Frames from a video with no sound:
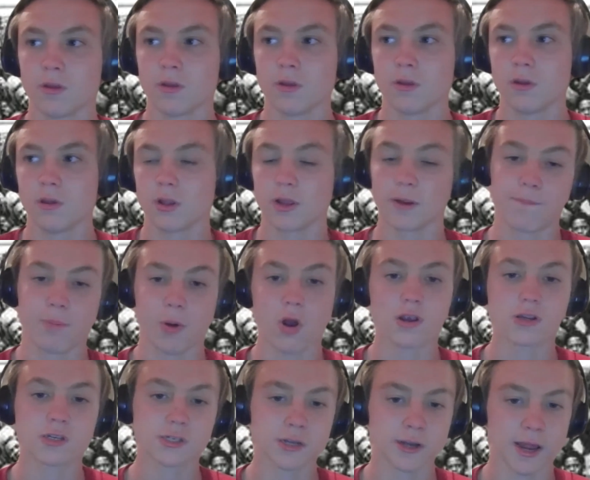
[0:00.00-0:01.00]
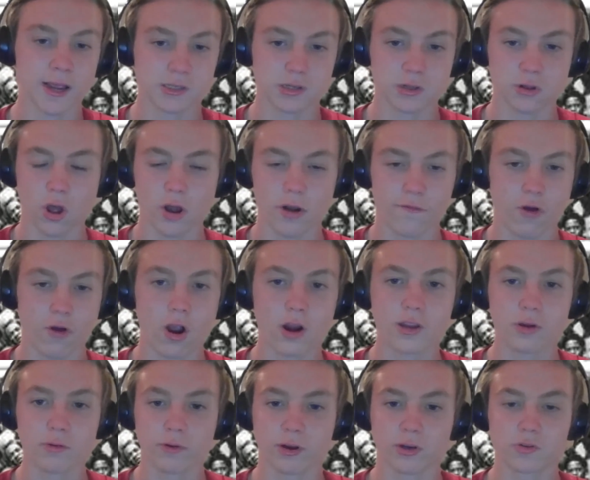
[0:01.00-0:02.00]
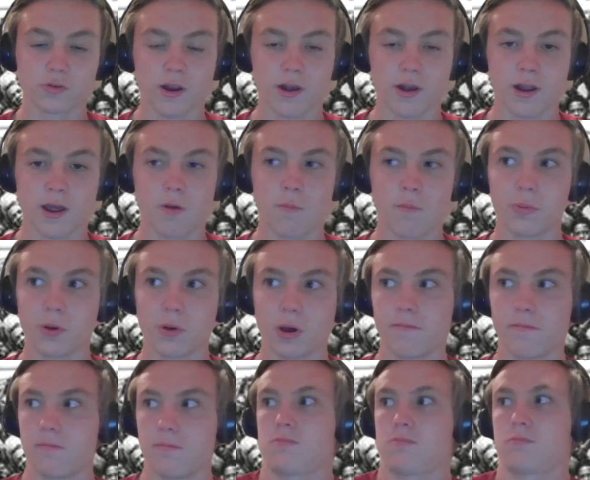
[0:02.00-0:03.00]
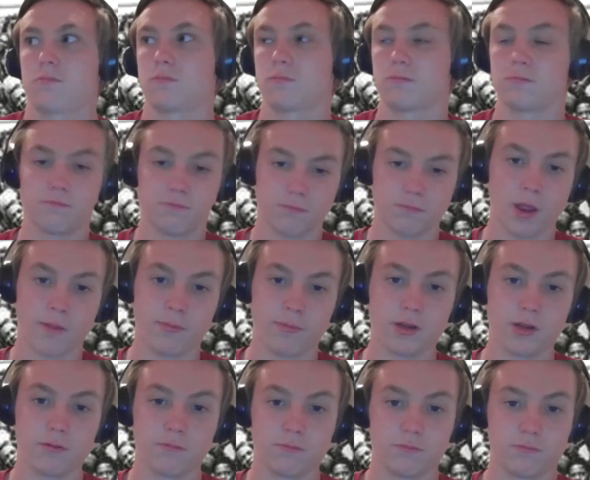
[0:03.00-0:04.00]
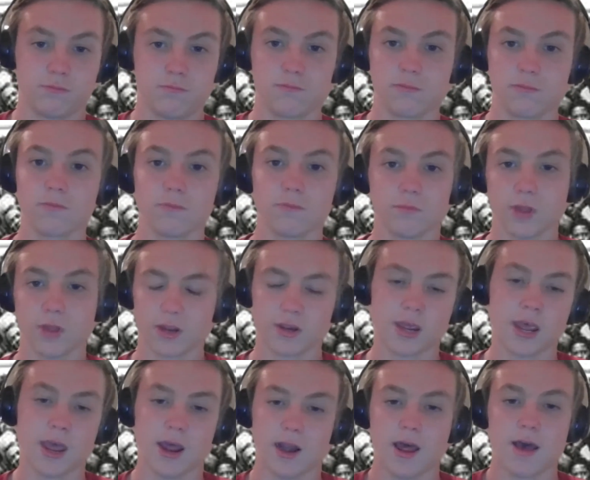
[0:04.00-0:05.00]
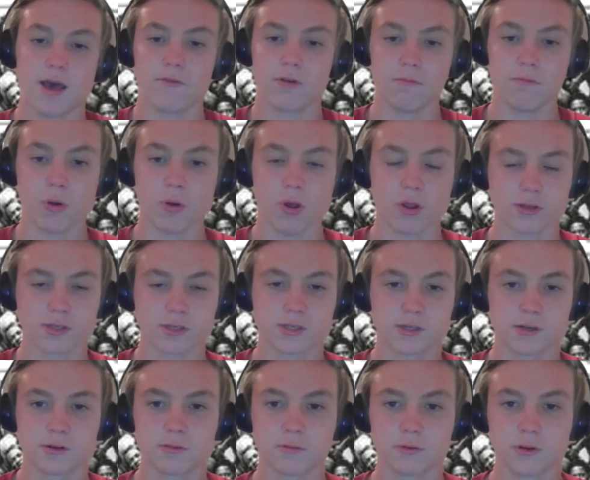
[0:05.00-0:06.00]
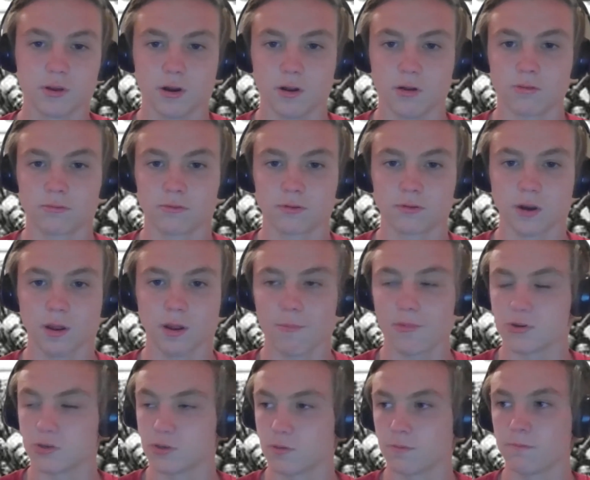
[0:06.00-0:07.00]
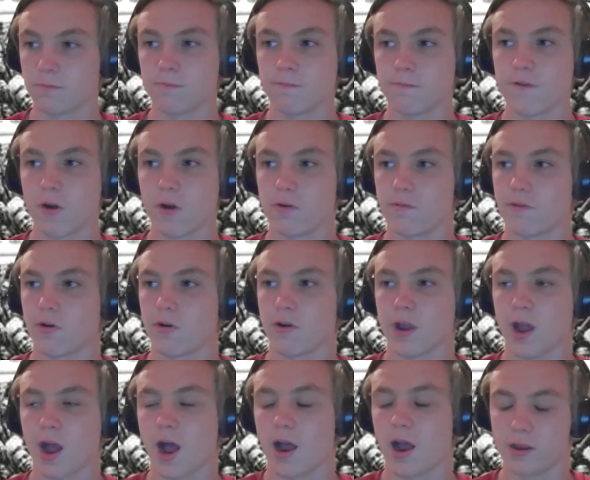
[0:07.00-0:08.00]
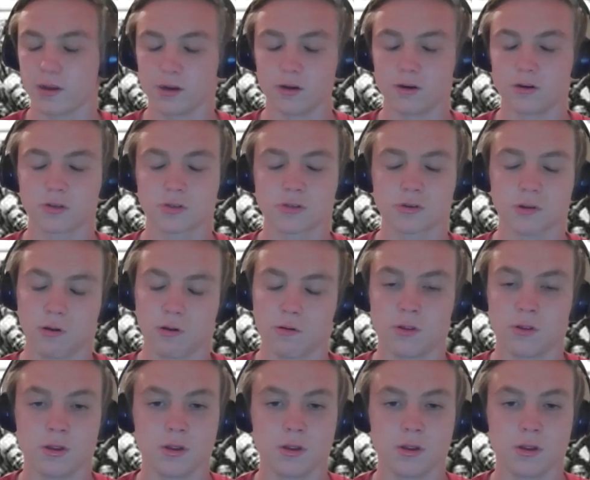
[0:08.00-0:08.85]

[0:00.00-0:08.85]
like Boston has a lot of hockey rinks right now, but, I mean, they can't have it in Boston, you know? Numbers are very, very high here, so